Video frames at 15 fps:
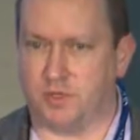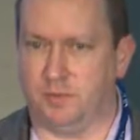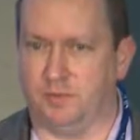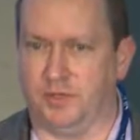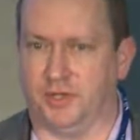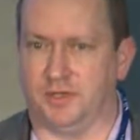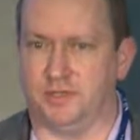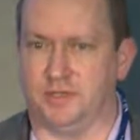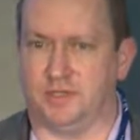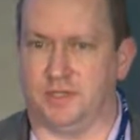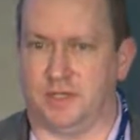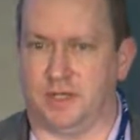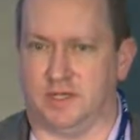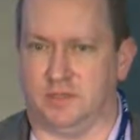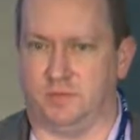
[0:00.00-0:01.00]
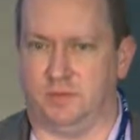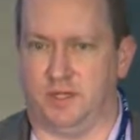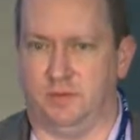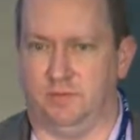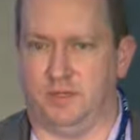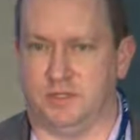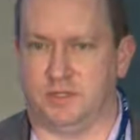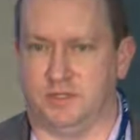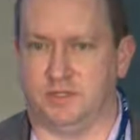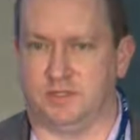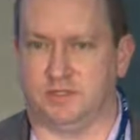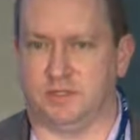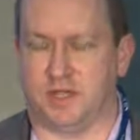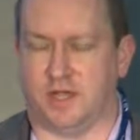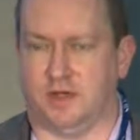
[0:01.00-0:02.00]
Builders has been in
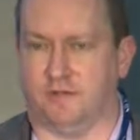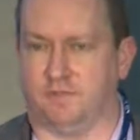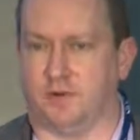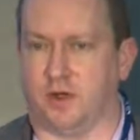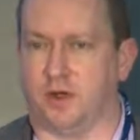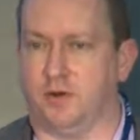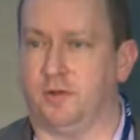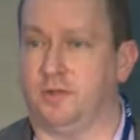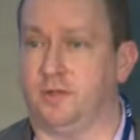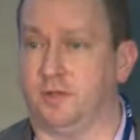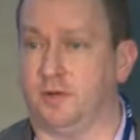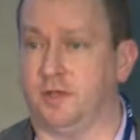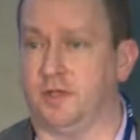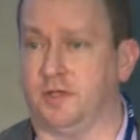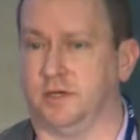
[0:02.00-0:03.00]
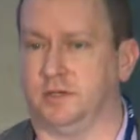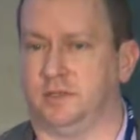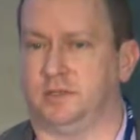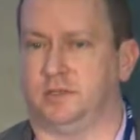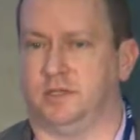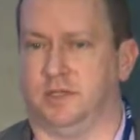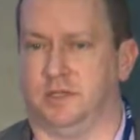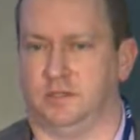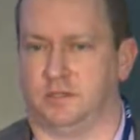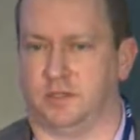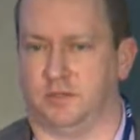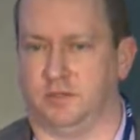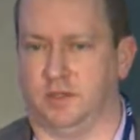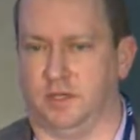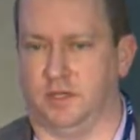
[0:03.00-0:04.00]
business for 130 years and
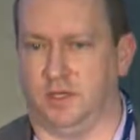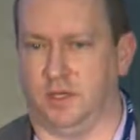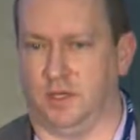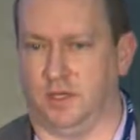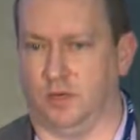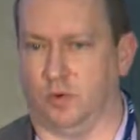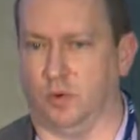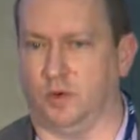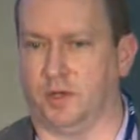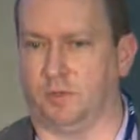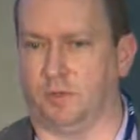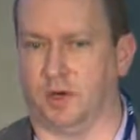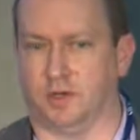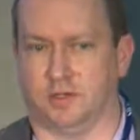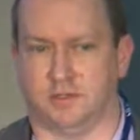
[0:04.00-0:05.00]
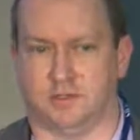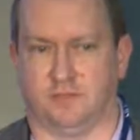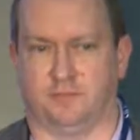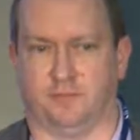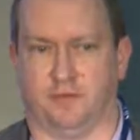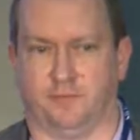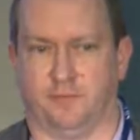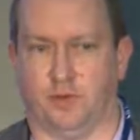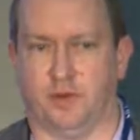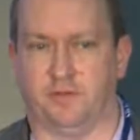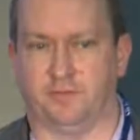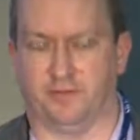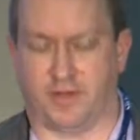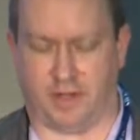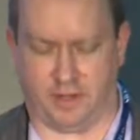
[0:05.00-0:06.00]
serving the Oregon markets for
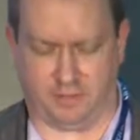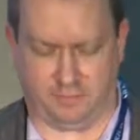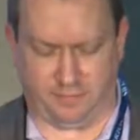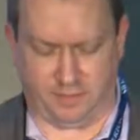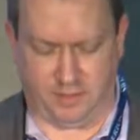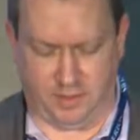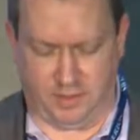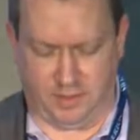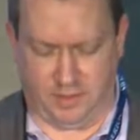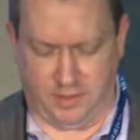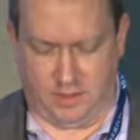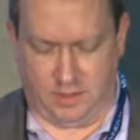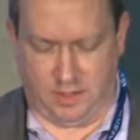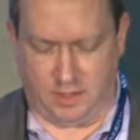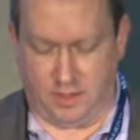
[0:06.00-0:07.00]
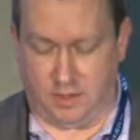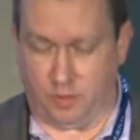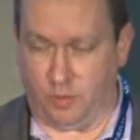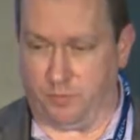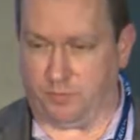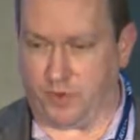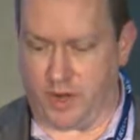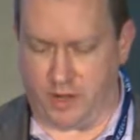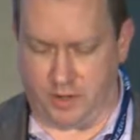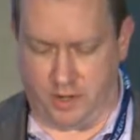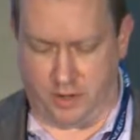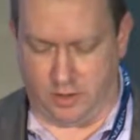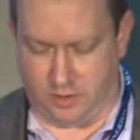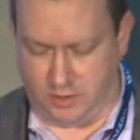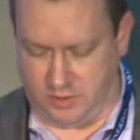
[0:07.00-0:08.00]
45. We have a proud
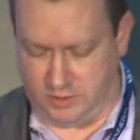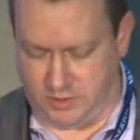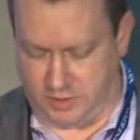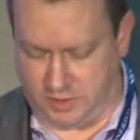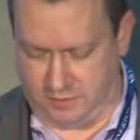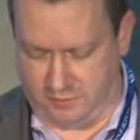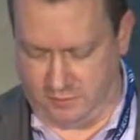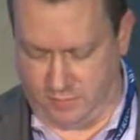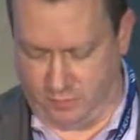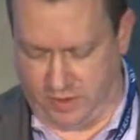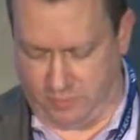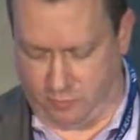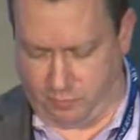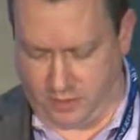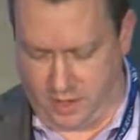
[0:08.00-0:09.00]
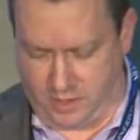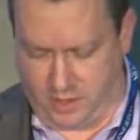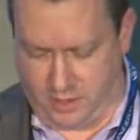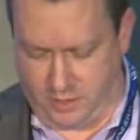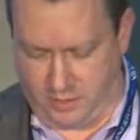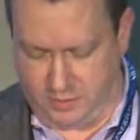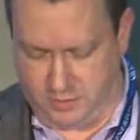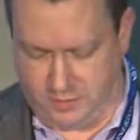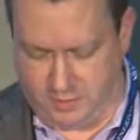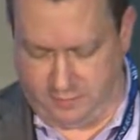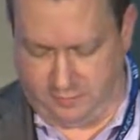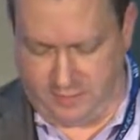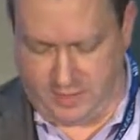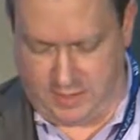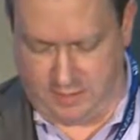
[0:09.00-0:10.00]
heritage
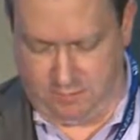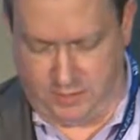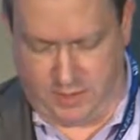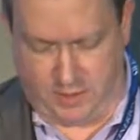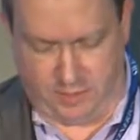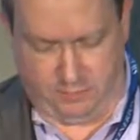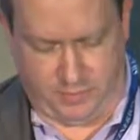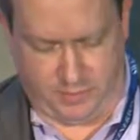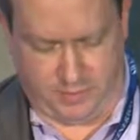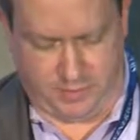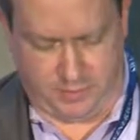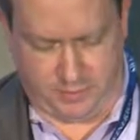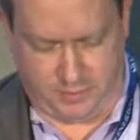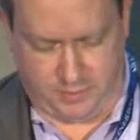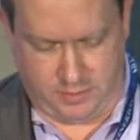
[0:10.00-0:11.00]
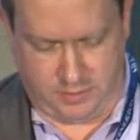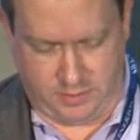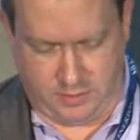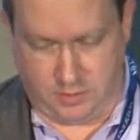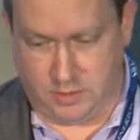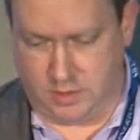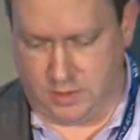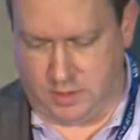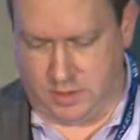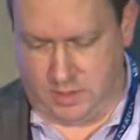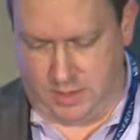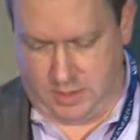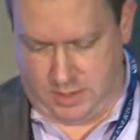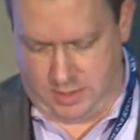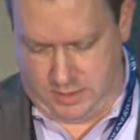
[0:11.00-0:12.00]
of being a builder,
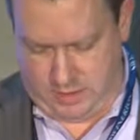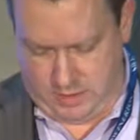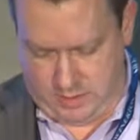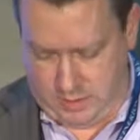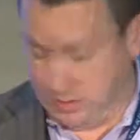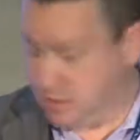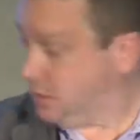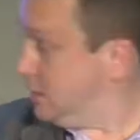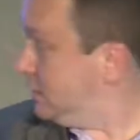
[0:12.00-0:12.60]
and